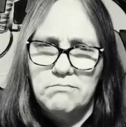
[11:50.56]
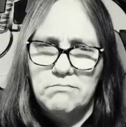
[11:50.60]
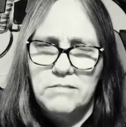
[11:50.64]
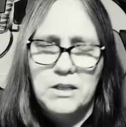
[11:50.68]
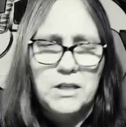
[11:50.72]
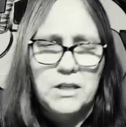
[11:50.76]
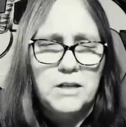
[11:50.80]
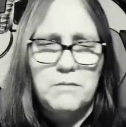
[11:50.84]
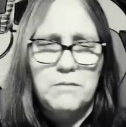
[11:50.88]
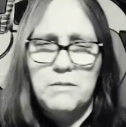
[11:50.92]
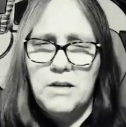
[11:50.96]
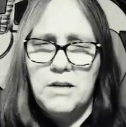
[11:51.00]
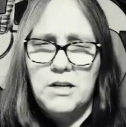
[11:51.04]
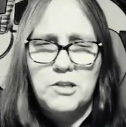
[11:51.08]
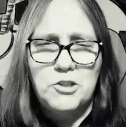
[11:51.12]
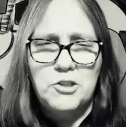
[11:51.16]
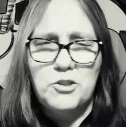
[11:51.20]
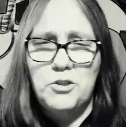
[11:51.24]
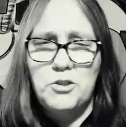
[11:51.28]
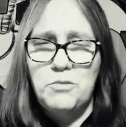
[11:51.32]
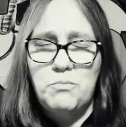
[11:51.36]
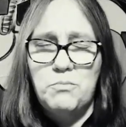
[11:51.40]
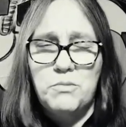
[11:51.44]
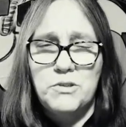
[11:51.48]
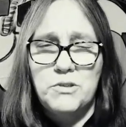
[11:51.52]
And I'm not a
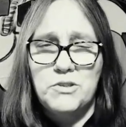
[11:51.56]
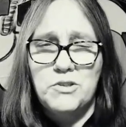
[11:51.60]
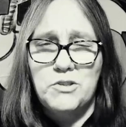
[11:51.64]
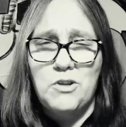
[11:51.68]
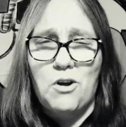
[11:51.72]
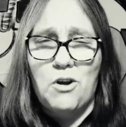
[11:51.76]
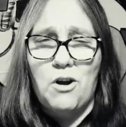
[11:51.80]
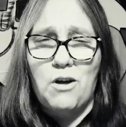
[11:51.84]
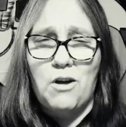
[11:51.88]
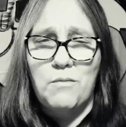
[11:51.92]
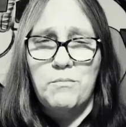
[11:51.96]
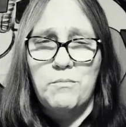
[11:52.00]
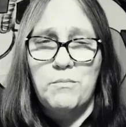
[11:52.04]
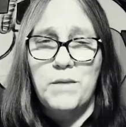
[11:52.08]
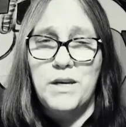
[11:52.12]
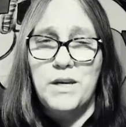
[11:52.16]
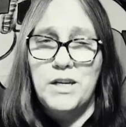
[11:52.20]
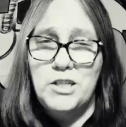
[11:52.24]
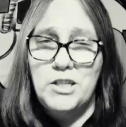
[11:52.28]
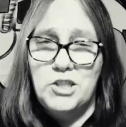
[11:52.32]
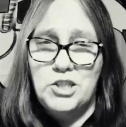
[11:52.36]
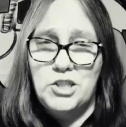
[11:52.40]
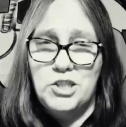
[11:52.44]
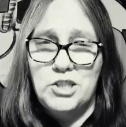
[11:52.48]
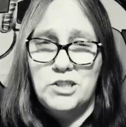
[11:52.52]
superstar,
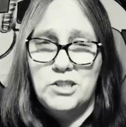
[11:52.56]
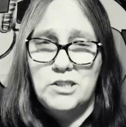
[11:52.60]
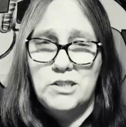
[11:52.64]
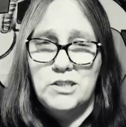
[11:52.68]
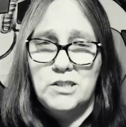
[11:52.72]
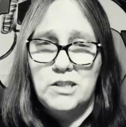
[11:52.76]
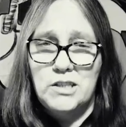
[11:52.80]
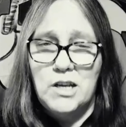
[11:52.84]
bitch.